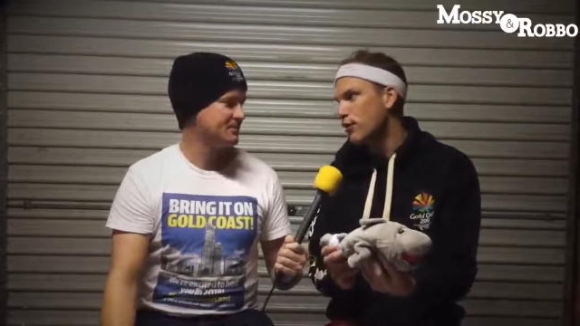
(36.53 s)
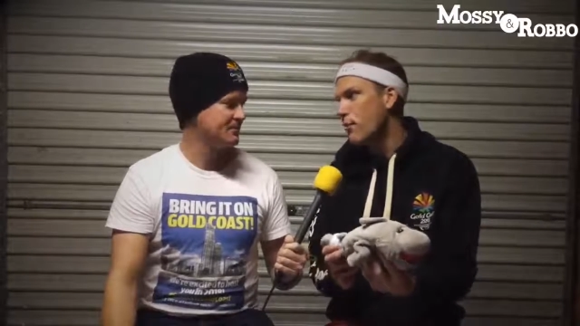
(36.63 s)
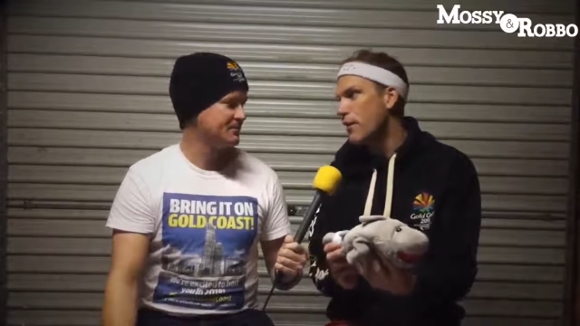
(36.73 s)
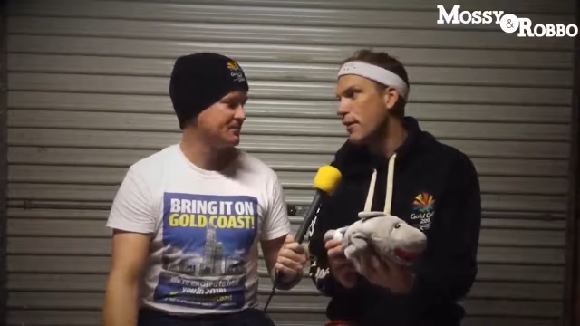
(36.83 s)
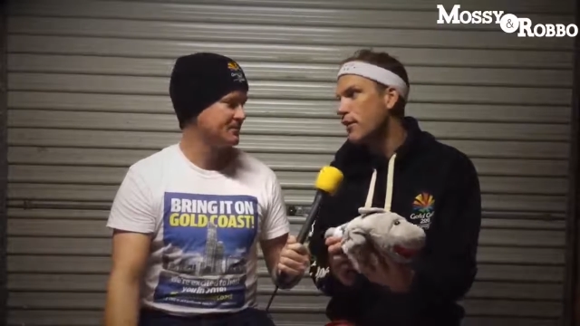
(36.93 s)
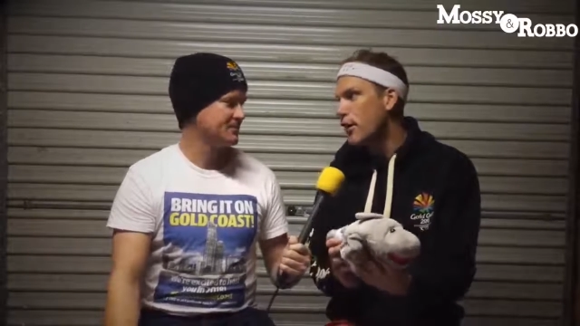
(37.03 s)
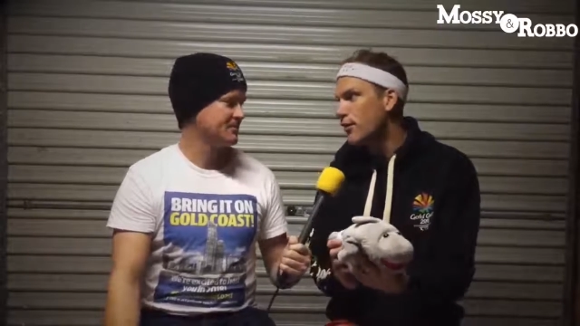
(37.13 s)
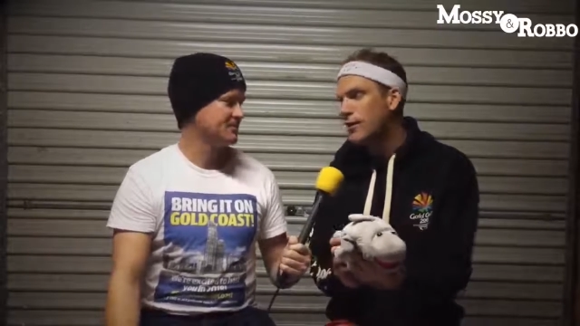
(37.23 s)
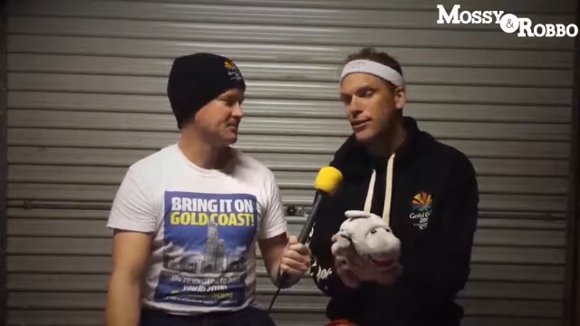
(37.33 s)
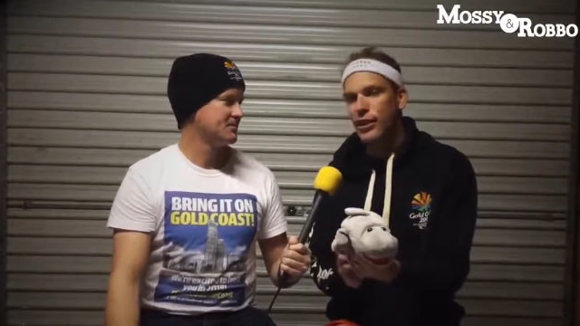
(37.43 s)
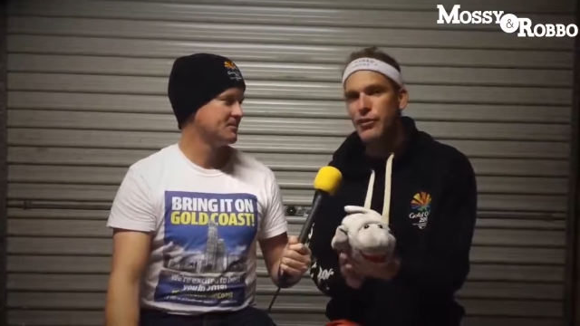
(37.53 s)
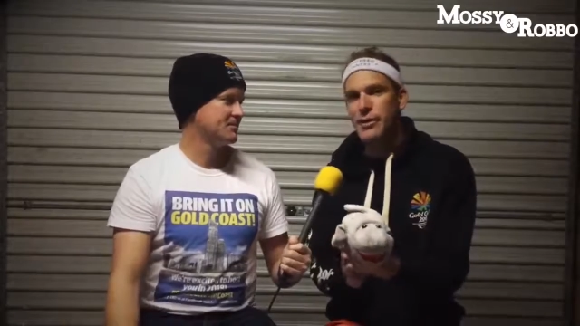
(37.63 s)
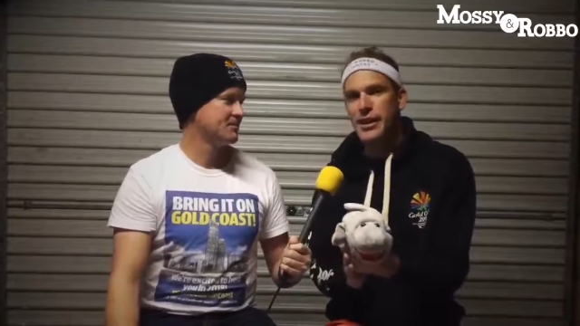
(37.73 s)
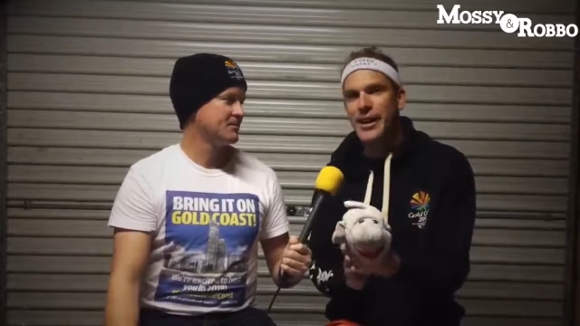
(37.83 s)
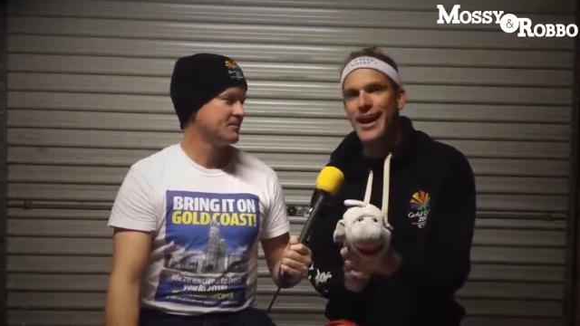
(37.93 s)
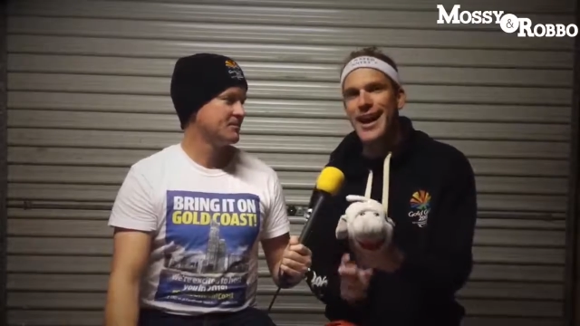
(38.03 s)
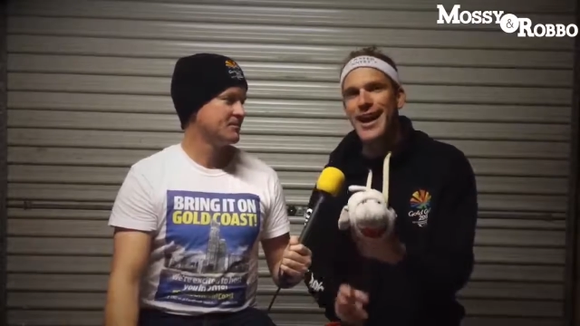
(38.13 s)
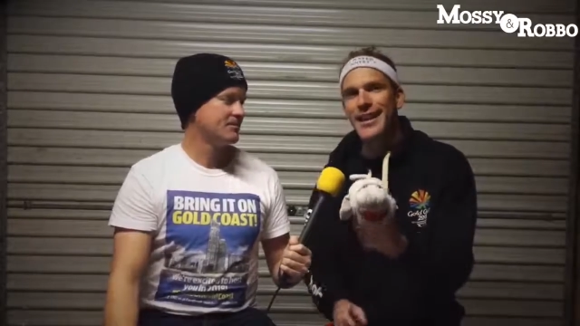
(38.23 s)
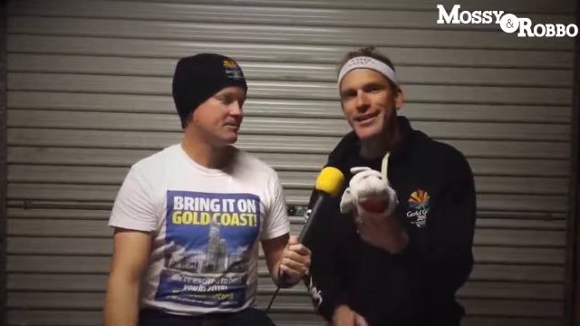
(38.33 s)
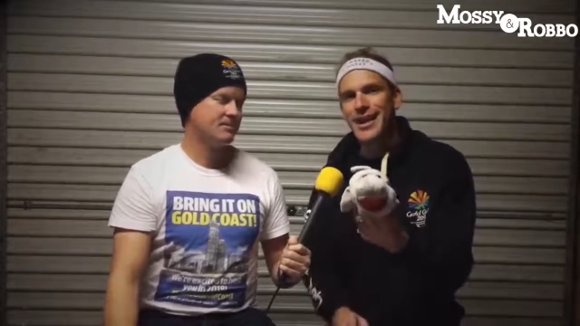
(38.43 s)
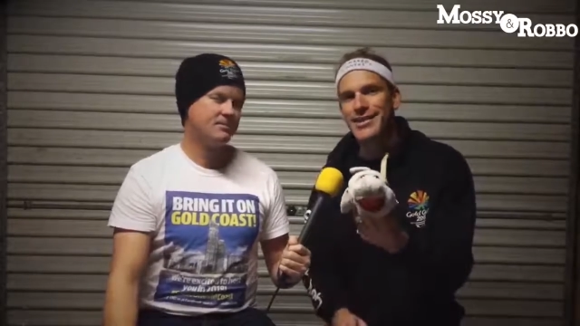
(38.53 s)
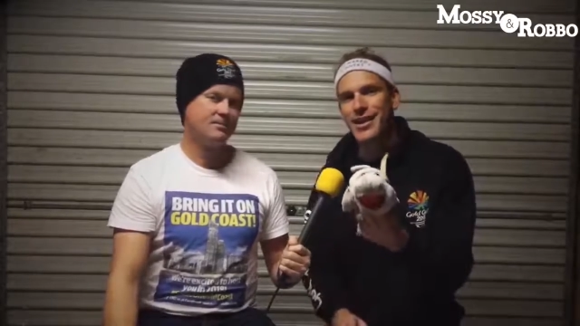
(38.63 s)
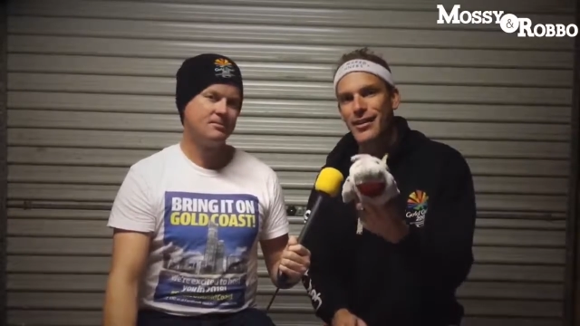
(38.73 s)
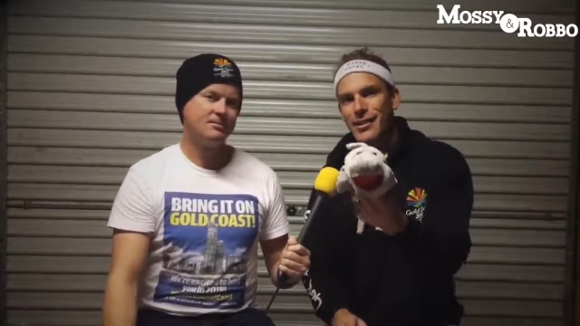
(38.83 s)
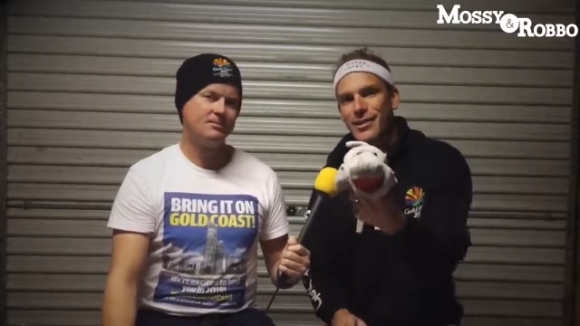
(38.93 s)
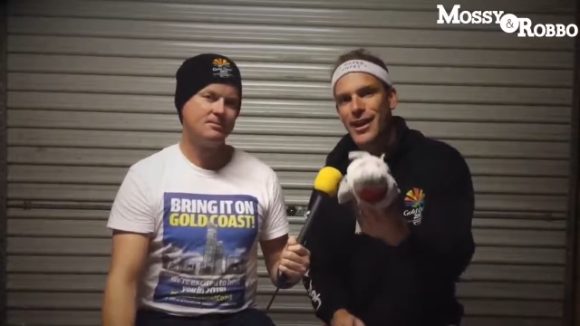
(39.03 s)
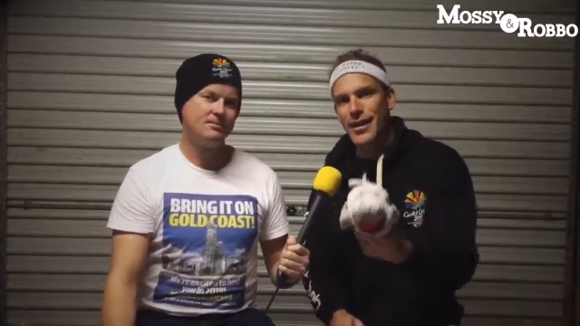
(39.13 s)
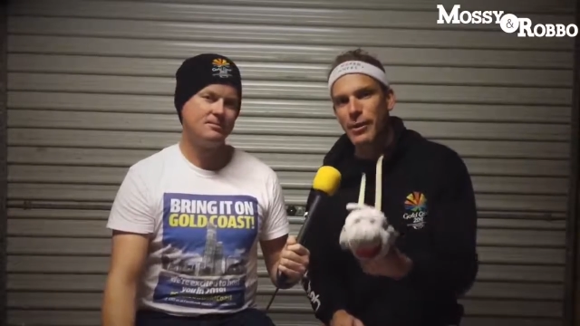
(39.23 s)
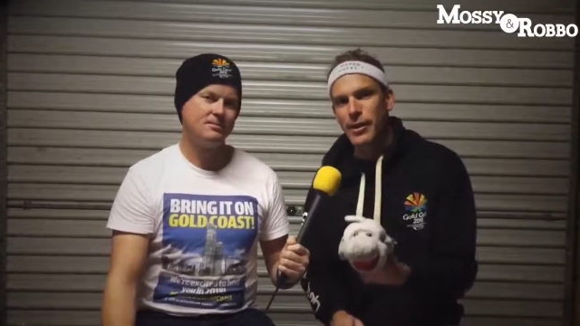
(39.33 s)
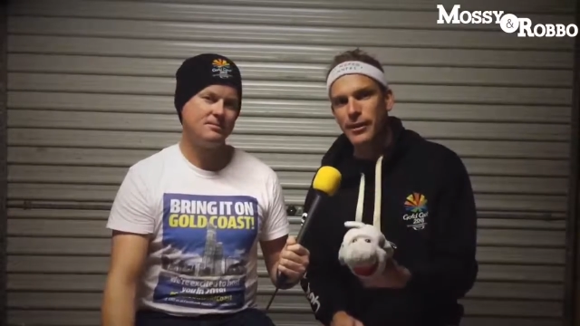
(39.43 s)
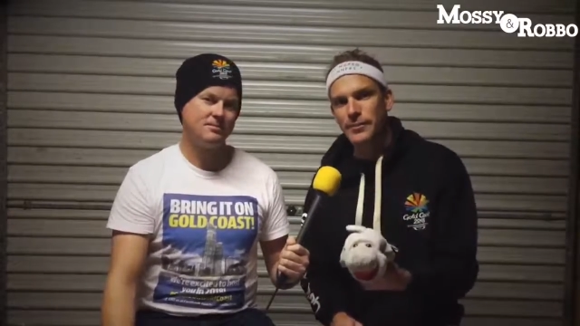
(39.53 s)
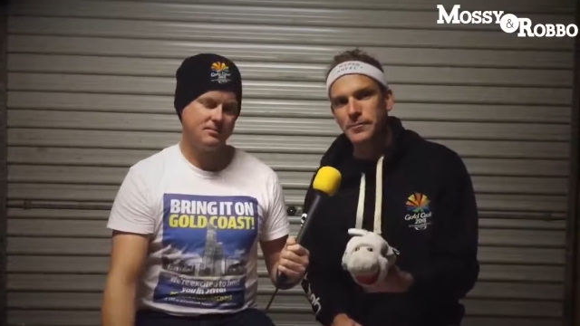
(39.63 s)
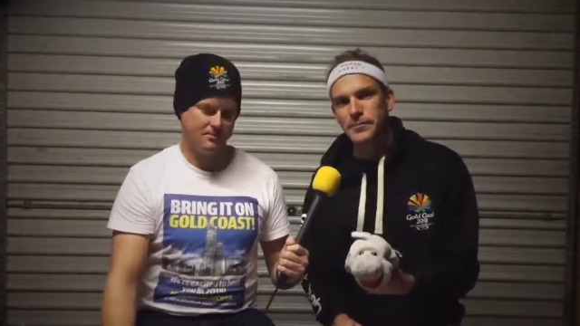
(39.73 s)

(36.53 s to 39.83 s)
Speaker 1: time at the closing ceremony in Glasgow. Let's see how that went.